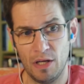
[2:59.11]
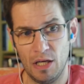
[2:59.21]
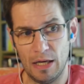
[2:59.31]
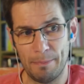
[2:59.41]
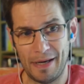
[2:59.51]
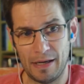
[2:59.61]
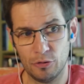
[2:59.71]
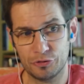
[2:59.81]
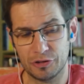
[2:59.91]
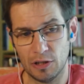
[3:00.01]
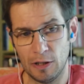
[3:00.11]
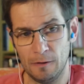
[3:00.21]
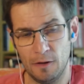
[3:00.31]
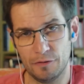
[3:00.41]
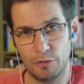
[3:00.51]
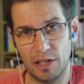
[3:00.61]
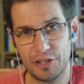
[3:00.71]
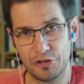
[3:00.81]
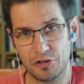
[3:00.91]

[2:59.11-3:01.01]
about the relationship